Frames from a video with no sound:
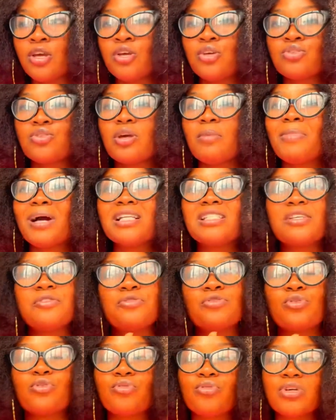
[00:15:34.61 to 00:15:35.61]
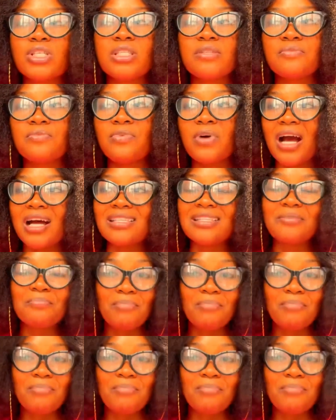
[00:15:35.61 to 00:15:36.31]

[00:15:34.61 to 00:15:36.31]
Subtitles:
So imagine if you're crossing as a